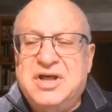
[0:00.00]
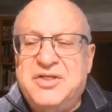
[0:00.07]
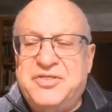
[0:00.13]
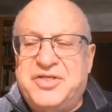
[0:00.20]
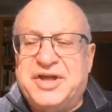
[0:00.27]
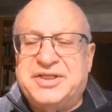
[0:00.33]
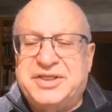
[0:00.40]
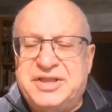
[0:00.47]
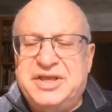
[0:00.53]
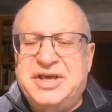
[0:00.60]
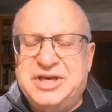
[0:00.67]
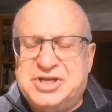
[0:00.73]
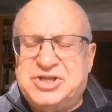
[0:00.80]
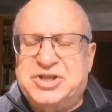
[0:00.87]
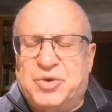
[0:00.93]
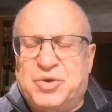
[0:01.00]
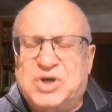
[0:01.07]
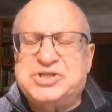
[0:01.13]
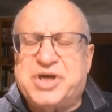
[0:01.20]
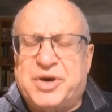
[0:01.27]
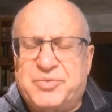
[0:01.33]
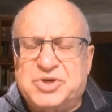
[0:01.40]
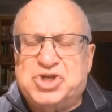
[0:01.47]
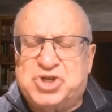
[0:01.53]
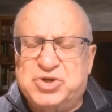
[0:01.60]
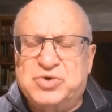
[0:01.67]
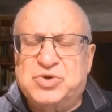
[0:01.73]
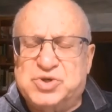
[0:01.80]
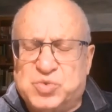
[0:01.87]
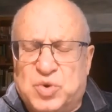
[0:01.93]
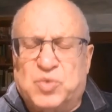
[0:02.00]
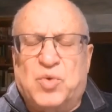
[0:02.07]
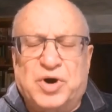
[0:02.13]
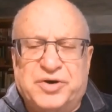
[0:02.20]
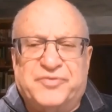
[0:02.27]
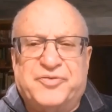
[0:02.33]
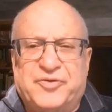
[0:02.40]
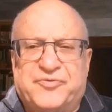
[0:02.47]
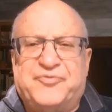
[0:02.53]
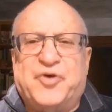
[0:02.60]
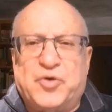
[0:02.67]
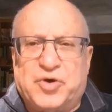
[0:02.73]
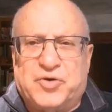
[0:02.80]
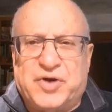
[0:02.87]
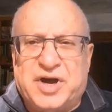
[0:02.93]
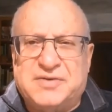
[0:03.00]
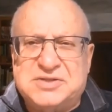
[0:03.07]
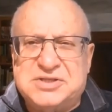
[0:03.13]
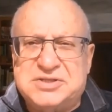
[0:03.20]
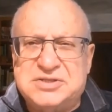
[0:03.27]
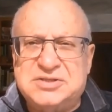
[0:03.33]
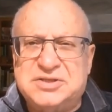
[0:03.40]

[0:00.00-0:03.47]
that the ones I would choose were wonderful photographs